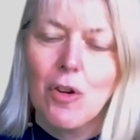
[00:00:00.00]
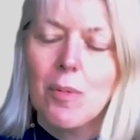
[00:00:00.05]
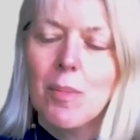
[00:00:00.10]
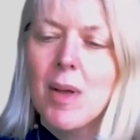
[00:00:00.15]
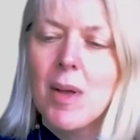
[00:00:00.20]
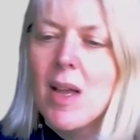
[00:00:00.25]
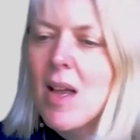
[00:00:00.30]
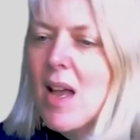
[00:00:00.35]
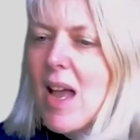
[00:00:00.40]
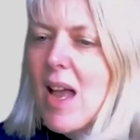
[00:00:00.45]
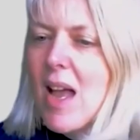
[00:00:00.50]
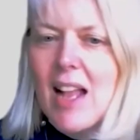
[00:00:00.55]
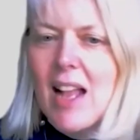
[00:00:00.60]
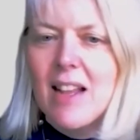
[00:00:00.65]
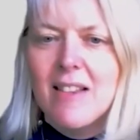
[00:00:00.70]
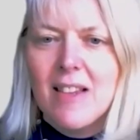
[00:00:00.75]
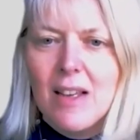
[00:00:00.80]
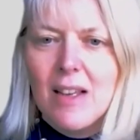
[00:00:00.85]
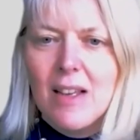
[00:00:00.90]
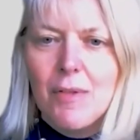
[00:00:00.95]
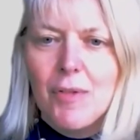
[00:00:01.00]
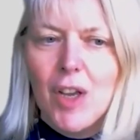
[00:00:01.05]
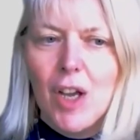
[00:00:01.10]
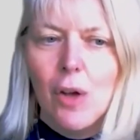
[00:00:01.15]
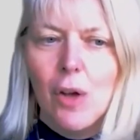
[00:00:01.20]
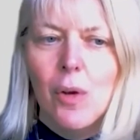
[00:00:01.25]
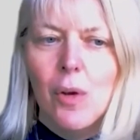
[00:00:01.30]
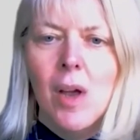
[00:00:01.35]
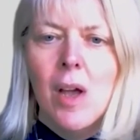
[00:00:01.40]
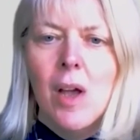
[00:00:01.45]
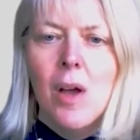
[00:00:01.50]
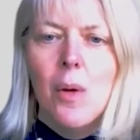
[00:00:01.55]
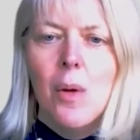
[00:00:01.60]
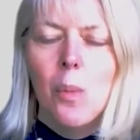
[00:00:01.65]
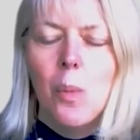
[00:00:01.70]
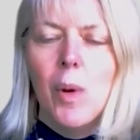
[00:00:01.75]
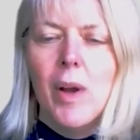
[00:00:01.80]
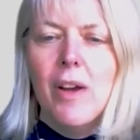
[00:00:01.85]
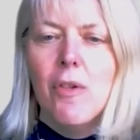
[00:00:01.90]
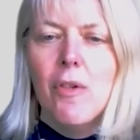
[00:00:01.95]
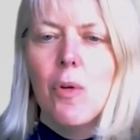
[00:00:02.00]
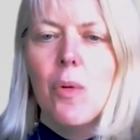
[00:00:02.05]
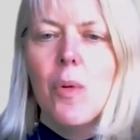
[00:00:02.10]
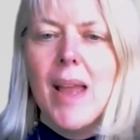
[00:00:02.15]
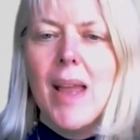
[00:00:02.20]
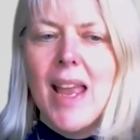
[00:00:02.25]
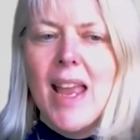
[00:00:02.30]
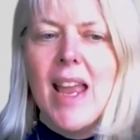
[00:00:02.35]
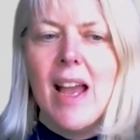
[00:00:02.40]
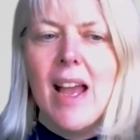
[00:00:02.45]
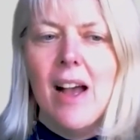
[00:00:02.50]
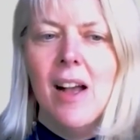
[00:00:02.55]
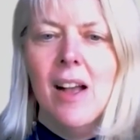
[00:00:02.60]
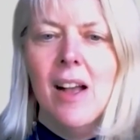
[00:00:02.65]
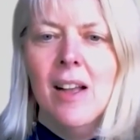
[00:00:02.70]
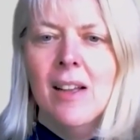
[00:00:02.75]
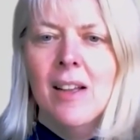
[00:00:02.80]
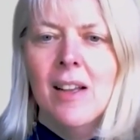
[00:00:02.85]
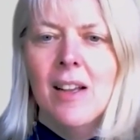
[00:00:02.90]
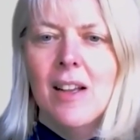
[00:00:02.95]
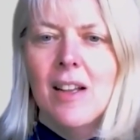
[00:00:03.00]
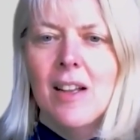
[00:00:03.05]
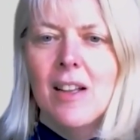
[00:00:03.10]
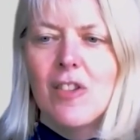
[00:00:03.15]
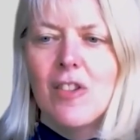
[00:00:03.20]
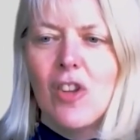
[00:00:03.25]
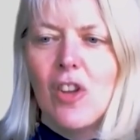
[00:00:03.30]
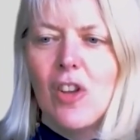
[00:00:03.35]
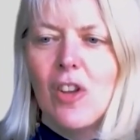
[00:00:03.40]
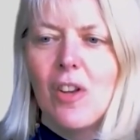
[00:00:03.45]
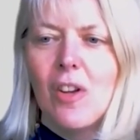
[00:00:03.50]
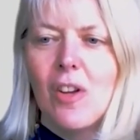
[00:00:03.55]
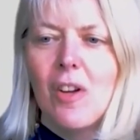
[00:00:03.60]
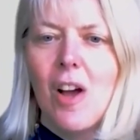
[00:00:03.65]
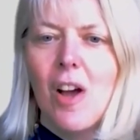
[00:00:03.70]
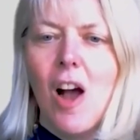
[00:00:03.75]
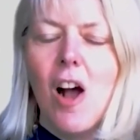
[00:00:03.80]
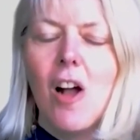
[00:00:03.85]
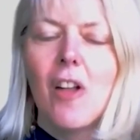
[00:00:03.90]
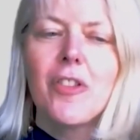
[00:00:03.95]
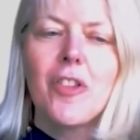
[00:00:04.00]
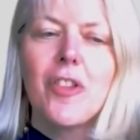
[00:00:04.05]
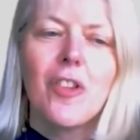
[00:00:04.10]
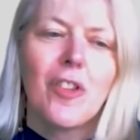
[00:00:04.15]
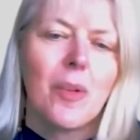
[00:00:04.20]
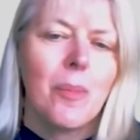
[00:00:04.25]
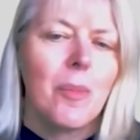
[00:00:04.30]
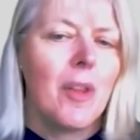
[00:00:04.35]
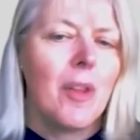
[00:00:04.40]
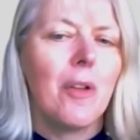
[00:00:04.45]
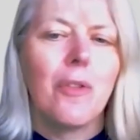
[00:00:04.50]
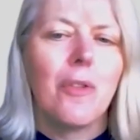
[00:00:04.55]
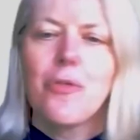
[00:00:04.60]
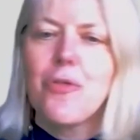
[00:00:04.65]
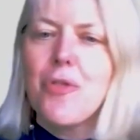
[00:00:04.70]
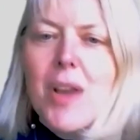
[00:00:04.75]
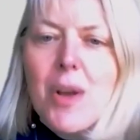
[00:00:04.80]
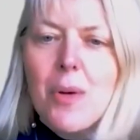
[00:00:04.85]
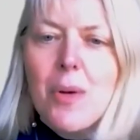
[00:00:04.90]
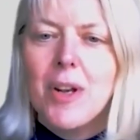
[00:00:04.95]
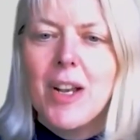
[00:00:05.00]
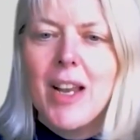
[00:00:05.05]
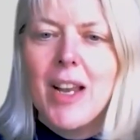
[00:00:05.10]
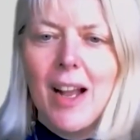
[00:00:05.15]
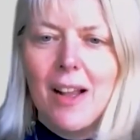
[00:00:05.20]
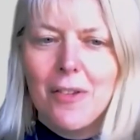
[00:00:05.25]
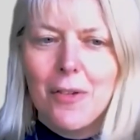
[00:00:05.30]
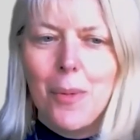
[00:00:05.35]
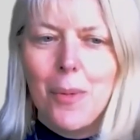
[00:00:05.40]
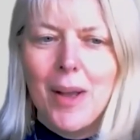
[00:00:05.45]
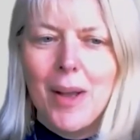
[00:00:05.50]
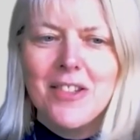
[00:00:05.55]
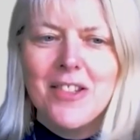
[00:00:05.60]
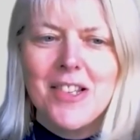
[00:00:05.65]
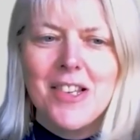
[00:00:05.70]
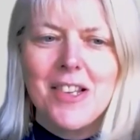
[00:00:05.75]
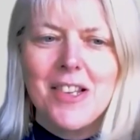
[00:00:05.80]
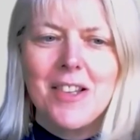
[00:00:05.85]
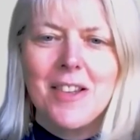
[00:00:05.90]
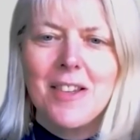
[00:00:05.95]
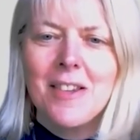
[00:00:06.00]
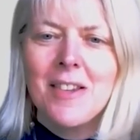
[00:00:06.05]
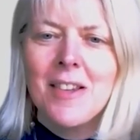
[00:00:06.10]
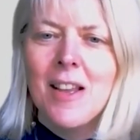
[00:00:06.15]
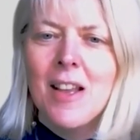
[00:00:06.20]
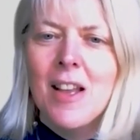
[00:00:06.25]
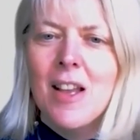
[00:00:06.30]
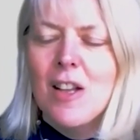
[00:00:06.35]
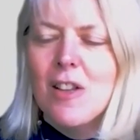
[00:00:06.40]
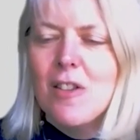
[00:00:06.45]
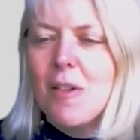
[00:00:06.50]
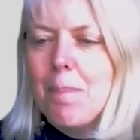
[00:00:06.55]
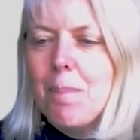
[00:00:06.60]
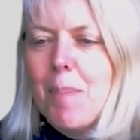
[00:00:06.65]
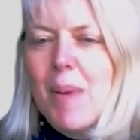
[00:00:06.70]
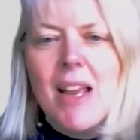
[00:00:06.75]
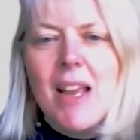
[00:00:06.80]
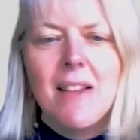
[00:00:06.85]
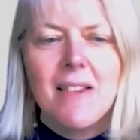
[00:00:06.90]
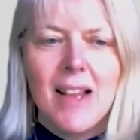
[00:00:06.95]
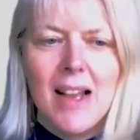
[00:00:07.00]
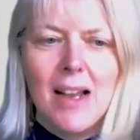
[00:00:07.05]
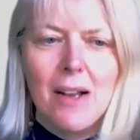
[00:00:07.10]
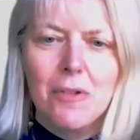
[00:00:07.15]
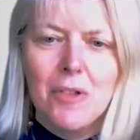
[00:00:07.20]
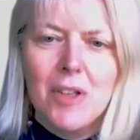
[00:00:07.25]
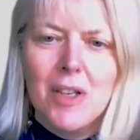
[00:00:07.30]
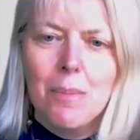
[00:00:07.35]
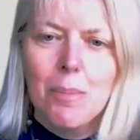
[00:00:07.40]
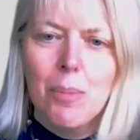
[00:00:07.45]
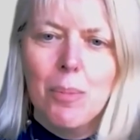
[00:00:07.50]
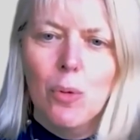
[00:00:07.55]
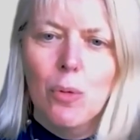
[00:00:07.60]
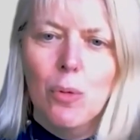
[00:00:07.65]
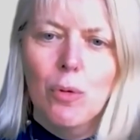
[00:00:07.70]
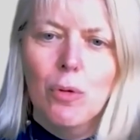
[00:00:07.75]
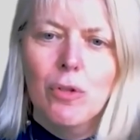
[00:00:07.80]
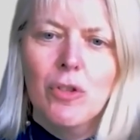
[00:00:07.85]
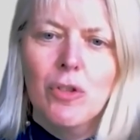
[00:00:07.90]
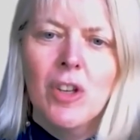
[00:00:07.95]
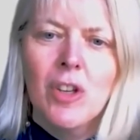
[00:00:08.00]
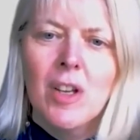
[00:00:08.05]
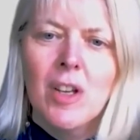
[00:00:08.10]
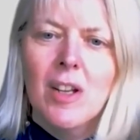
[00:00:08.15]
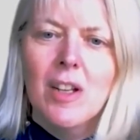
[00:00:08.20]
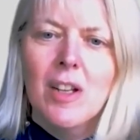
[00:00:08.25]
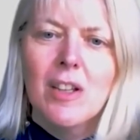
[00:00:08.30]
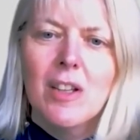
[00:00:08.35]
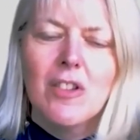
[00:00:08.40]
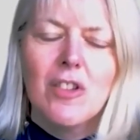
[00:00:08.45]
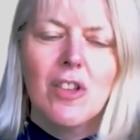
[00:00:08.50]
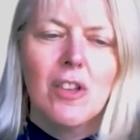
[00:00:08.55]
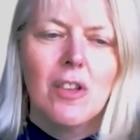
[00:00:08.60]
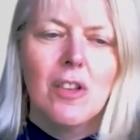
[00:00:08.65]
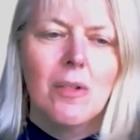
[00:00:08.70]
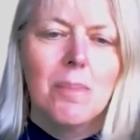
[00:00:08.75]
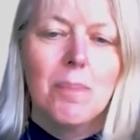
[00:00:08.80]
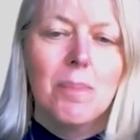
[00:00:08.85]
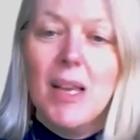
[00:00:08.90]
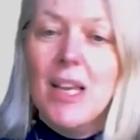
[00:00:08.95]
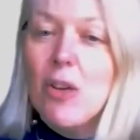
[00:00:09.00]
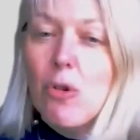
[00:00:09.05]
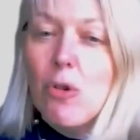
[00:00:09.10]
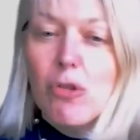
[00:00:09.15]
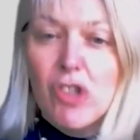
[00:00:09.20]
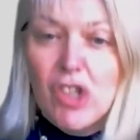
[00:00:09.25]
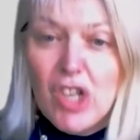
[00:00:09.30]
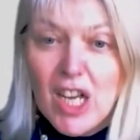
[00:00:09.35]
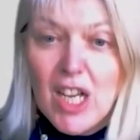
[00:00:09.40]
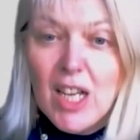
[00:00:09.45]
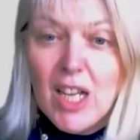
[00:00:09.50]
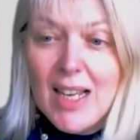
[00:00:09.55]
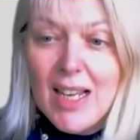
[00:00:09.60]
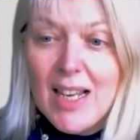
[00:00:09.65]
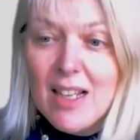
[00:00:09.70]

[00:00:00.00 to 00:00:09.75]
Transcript: NCVO, we're all here to answer some of those frequently asked questions, to be a sounding board, to be your cheerleaders.